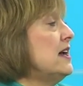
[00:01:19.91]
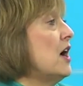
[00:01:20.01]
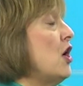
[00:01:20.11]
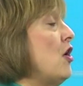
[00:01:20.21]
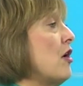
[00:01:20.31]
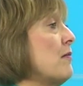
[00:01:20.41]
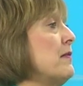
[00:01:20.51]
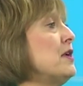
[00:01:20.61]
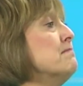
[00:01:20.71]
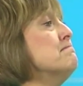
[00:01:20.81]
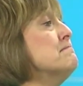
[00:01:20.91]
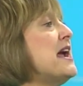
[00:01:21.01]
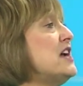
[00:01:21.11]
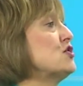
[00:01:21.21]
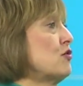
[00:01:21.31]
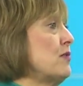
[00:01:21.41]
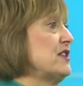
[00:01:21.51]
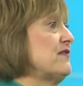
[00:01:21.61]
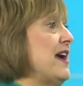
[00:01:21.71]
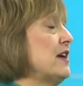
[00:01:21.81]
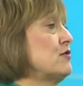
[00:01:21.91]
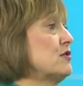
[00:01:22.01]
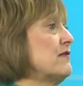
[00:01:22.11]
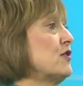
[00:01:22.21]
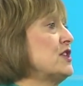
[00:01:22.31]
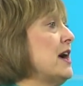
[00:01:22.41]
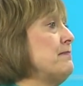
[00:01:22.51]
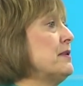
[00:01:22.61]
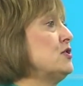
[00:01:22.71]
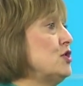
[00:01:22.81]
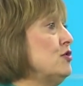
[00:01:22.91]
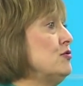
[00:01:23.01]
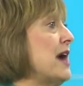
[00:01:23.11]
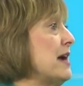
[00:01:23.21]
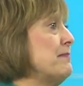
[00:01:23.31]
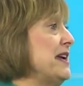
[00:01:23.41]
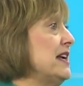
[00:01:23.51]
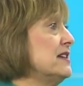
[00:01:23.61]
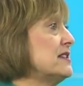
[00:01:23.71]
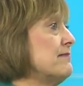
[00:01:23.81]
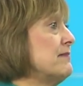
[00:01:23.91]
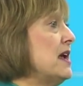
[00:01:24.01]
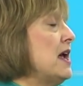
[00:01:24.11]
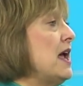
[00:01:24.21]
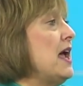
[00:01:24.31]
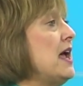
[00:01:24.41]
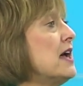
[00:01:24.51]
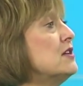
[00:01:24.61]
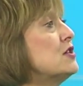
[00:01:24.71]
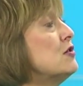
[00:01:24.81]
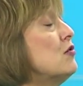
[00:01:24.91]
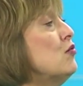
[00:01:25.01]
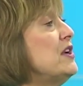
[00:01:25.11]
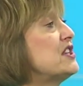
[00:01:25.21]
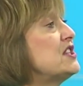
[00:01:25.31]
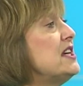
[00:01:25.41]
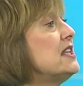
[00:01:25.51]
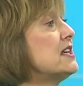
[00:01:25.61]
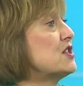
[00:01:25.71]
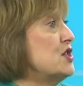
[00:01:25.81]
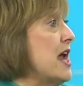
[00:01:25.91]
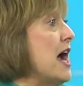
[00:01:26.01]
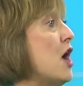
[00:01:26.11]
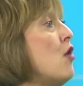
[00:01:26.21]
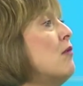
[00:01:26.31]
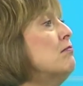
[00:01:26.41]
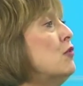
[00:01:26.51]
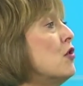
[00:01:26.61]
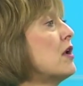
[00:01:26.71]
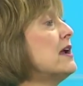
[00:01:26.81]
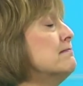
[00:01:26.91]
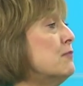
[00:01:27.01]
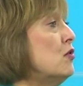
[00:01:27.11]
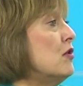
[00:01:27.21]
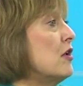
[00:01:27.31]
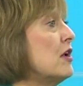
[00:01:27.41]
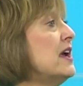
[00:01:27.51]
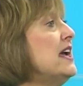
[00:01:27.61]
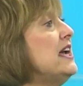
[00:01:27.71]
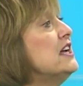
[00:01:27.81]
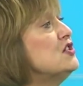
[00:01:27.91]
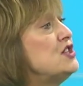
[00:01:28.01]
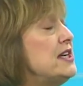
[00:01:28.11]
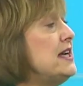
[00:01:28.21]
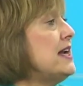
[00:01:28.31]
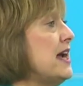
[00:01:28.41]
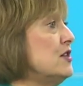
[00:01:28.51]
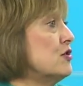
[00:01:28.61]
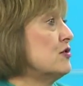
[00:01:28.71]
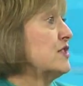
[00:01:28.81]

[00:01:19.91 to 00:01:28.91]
are major risk factors for type 2 diabetes. And we see this now more and more in teenagers